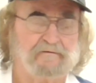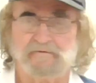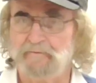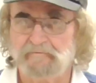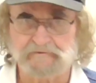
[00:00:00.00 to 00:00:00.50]

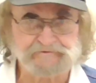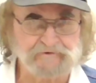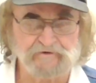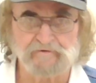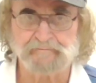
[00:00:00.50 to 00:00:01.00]
You move at
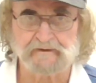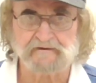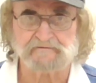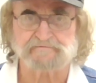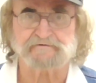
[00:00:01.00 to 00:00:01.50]
your own
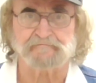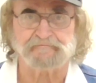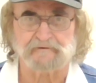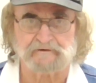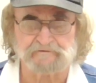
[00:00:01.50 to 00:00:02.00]
pace to
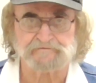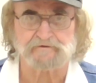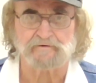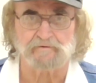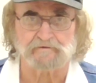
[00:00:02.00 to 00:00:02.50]
finish the
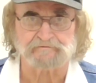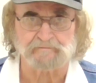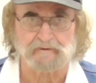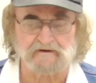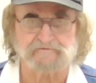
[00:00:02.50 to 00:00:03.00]
course, the
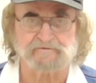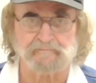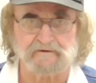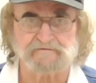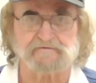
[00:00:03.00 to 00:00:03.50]
Master
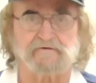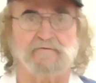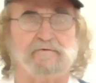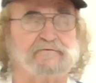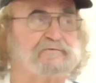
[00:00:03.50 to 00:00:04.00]
Mason
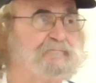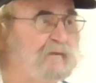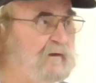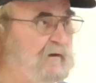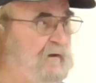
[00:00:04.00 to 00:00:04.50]
course.
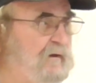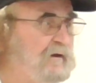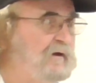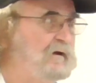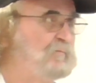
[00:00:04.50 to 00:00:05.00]

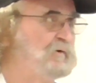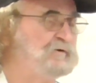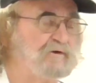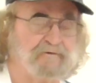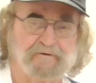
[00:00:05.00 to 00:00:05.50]
And when
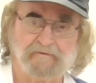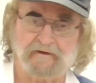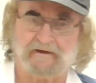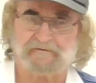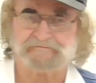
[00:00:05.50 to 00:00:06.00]
you can do
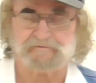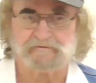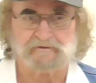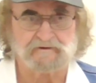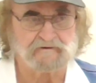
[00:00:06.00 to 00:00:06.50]
that, you
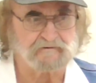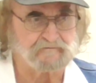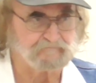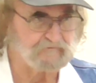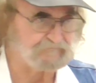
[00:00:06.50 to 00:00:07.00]
can lay
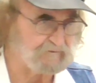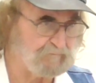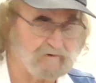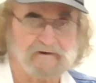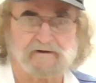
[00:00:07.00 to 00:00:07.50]
150
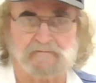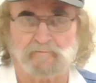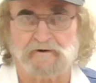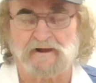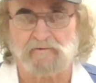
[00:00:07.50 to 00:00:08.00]
brick in
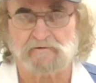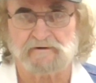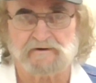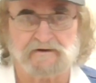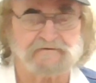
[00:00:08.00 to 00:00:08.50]
1 hour or
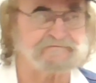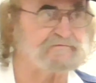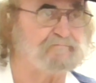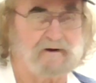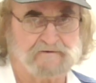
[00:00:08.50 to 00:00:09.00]
less,
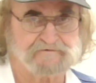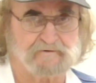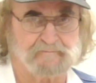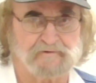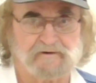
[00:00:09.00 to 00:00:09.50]

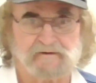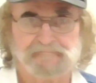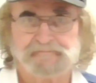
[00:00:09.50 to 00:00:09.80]
modular brick.